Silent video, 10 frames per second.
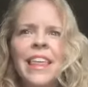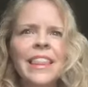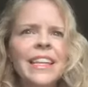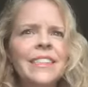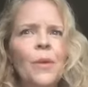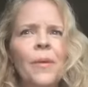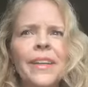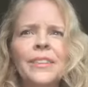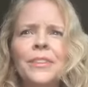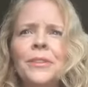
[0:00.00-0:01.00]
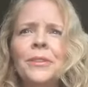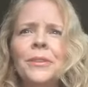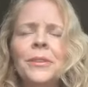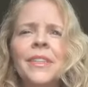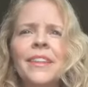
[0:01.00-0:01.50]
things I want to
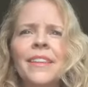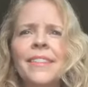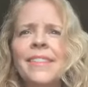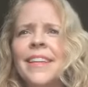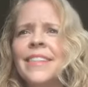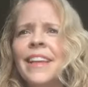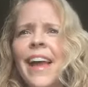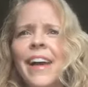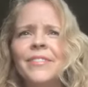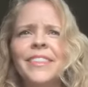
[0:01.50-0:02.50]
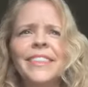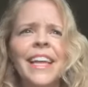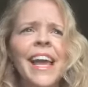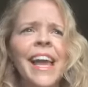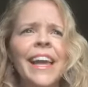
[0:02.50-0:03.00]
do and things I have to
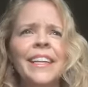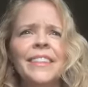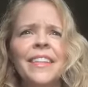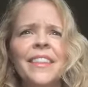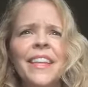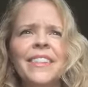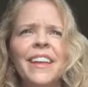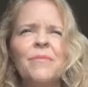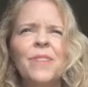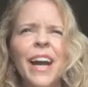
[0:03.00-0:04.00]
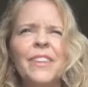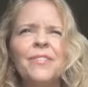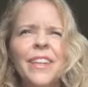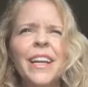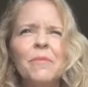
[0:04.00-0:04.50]
say and things I kind of
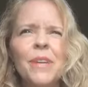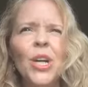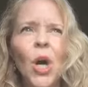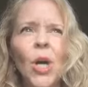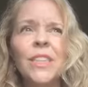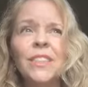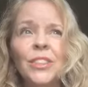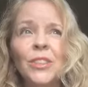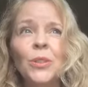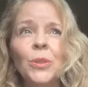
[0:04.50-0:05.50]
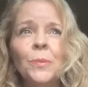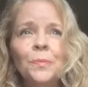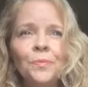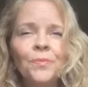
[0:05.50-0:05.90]
feel like I'm being called to do